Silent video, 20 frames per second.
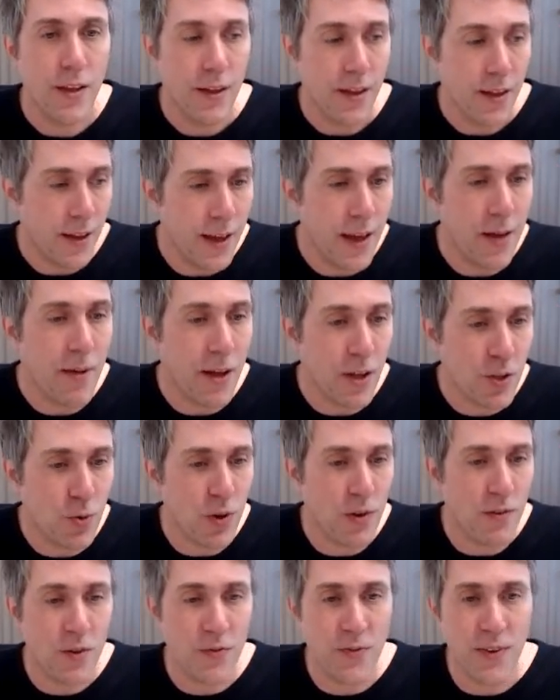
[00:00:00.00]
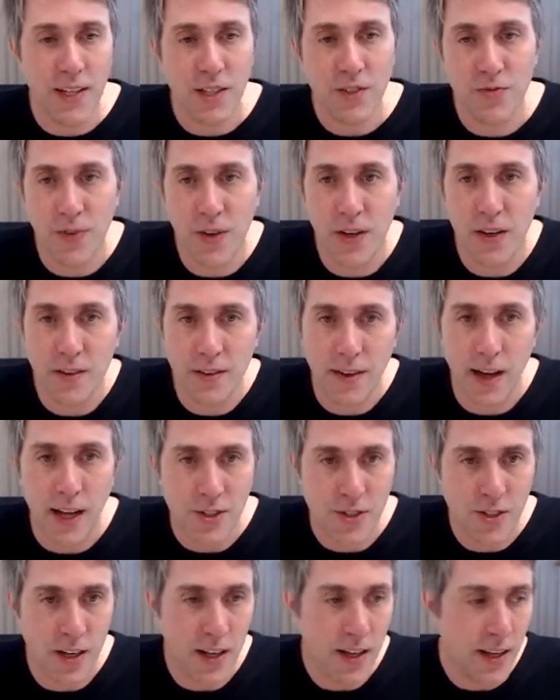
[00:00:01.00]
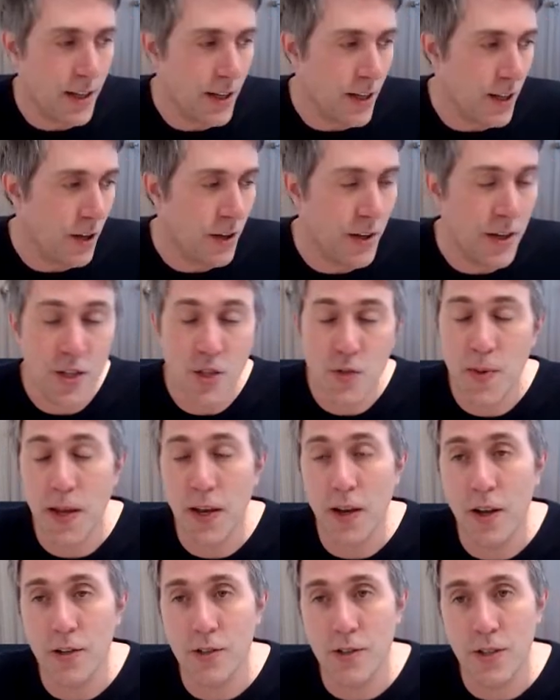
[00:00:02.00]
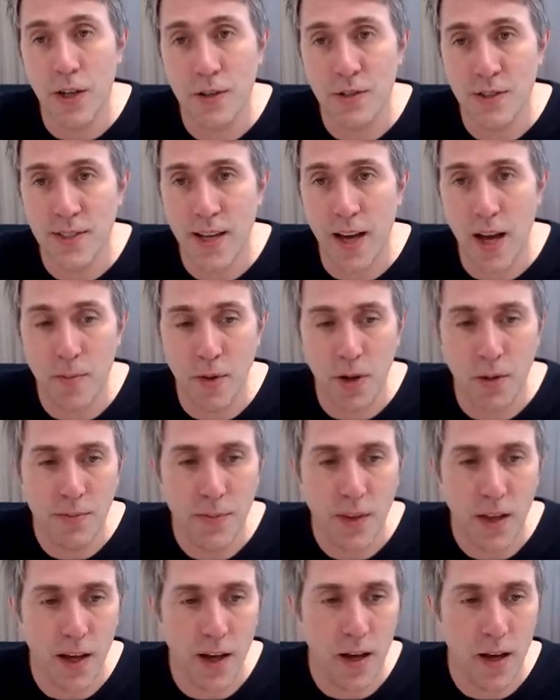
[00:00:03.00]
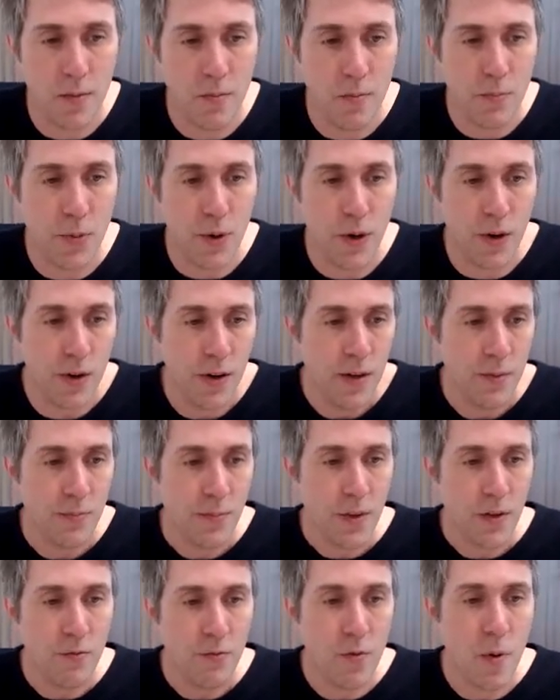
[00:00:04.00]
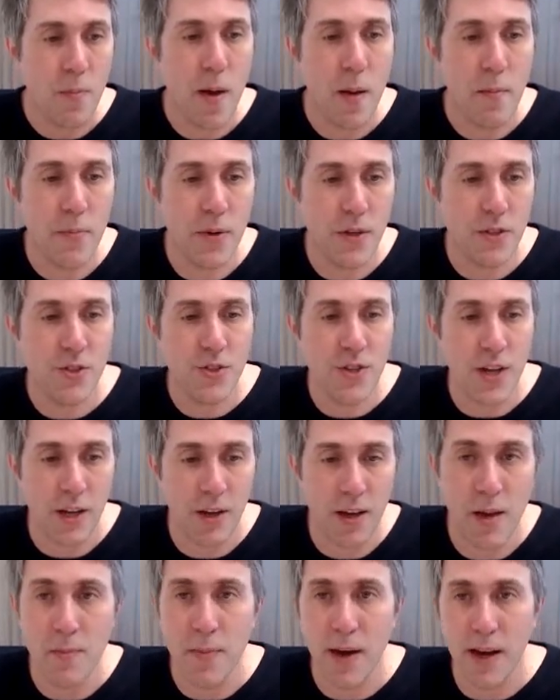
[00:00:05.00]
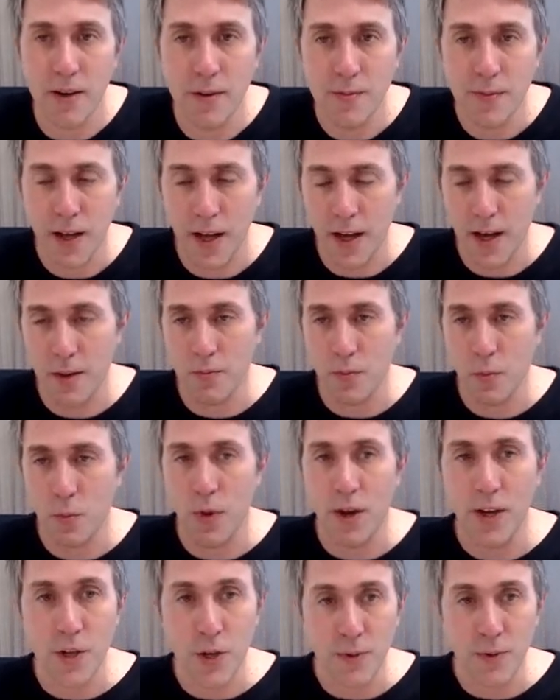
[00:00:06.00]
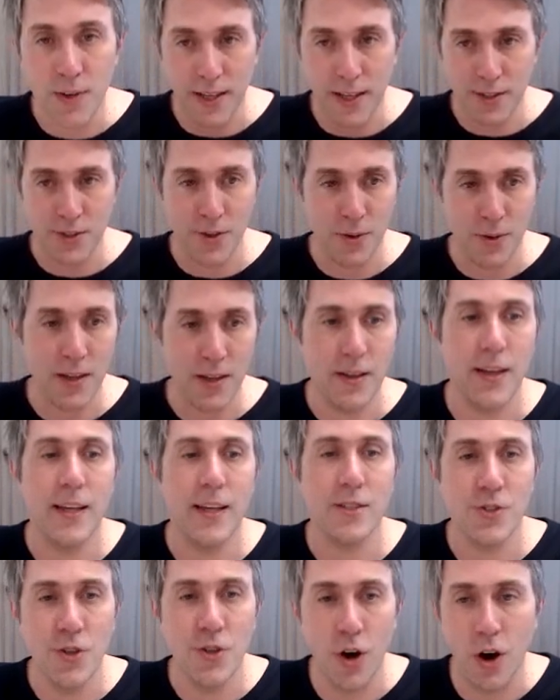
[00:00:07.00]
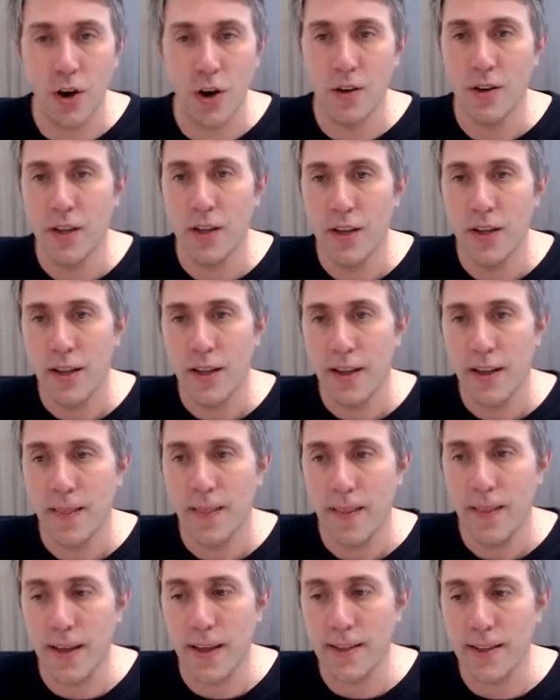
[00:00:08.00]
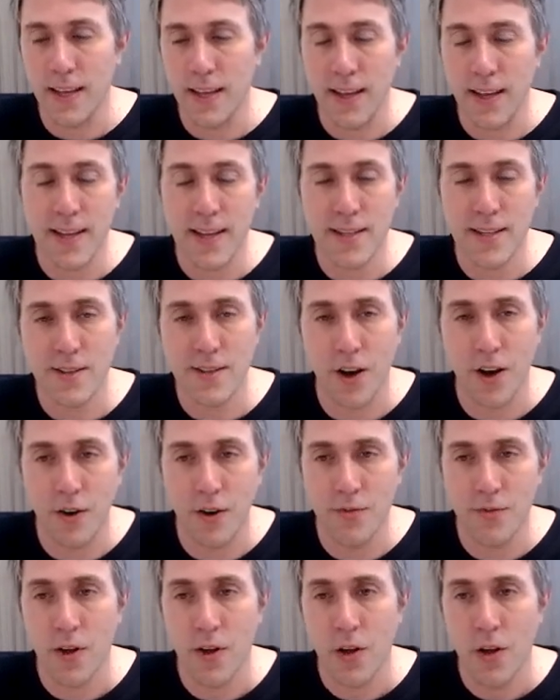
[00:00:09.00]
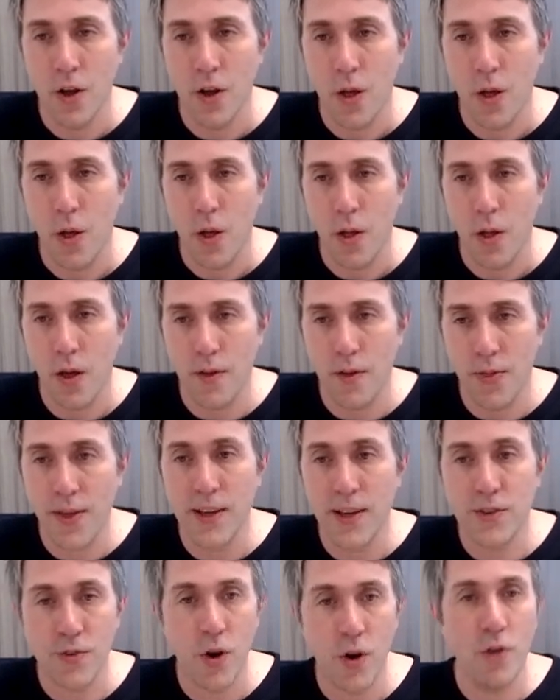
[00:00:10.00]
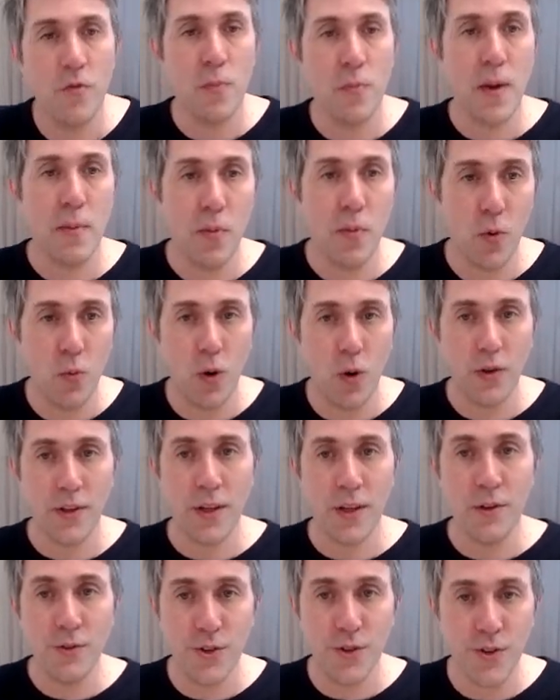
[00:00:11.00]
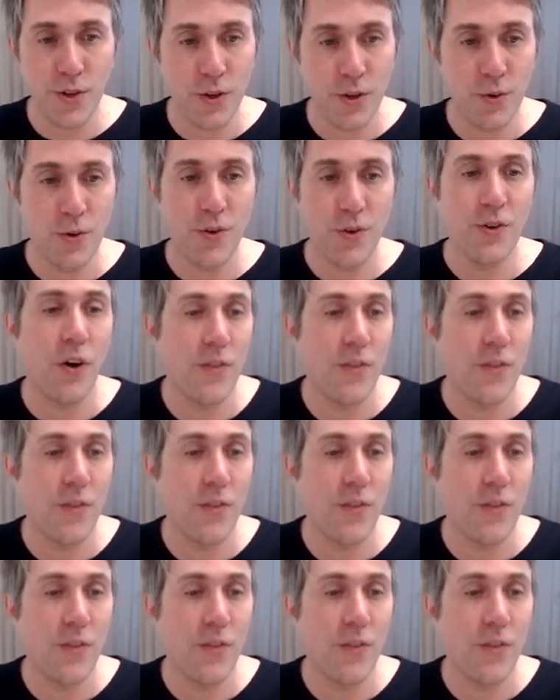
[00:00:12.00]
Email is one of the things that actually, you can spend loads and loads of time on. But remember to check email when you need to do it. It's a list of things that other people want you to do, not